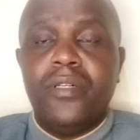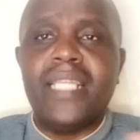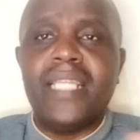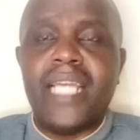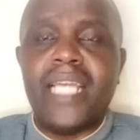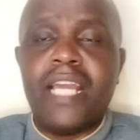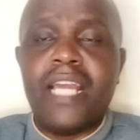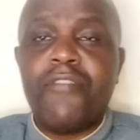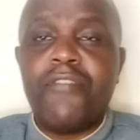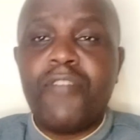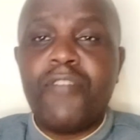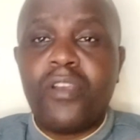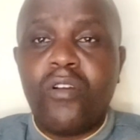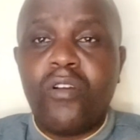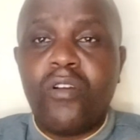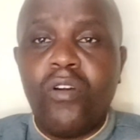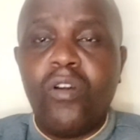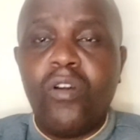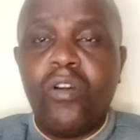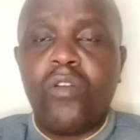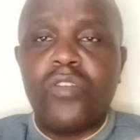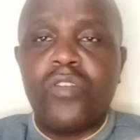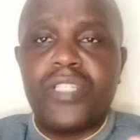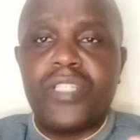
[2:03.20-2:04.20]
The
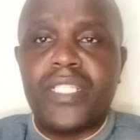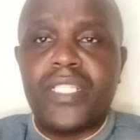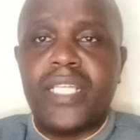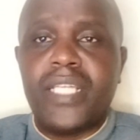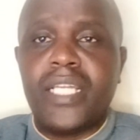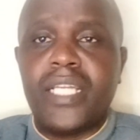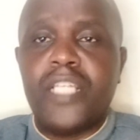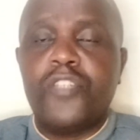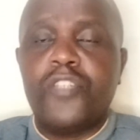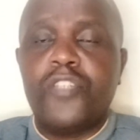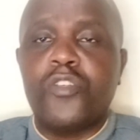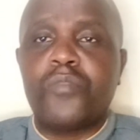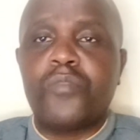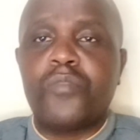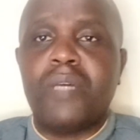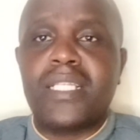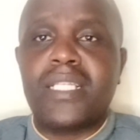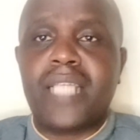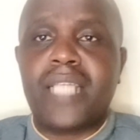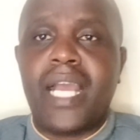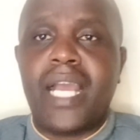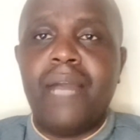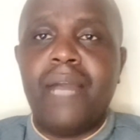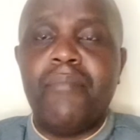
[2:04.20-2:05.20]
ethical considerations
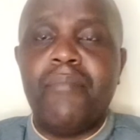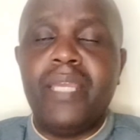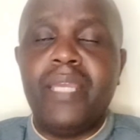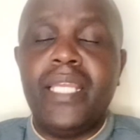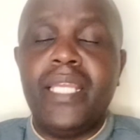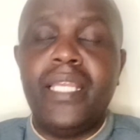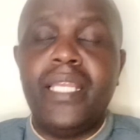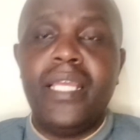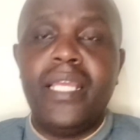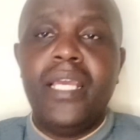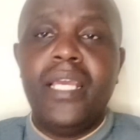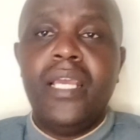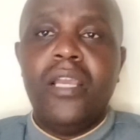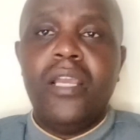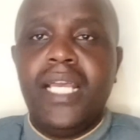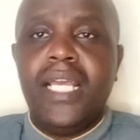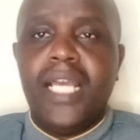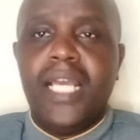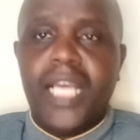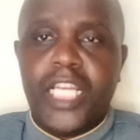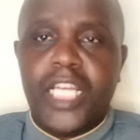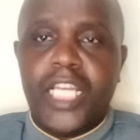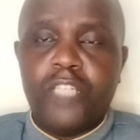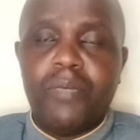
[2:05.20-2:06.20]
must come in,
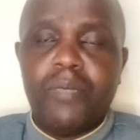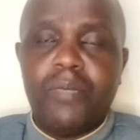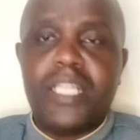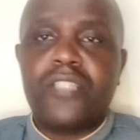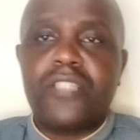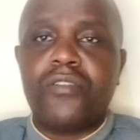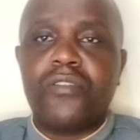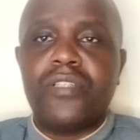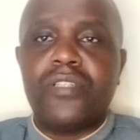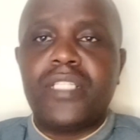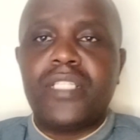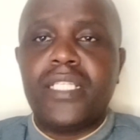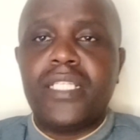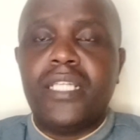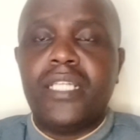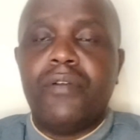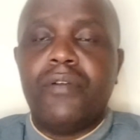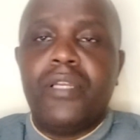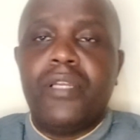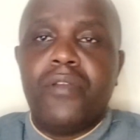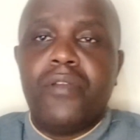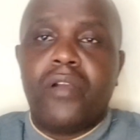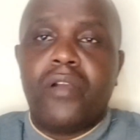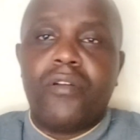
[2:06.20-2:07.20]
and you must consider
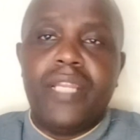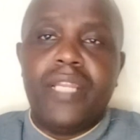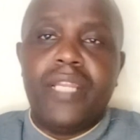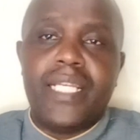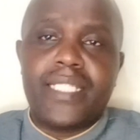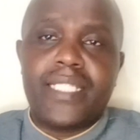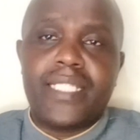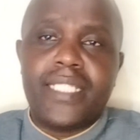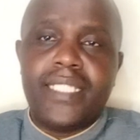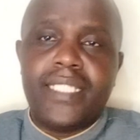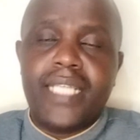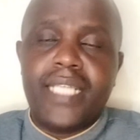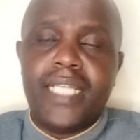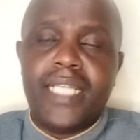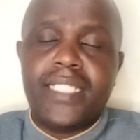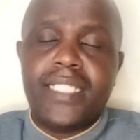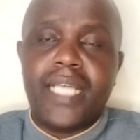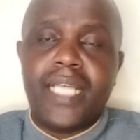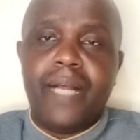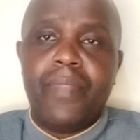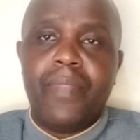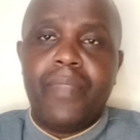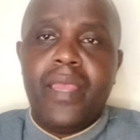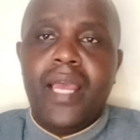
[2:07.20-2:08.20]
when you are collecting
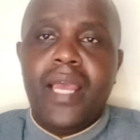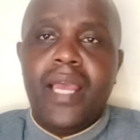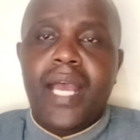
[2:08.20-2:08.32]
data.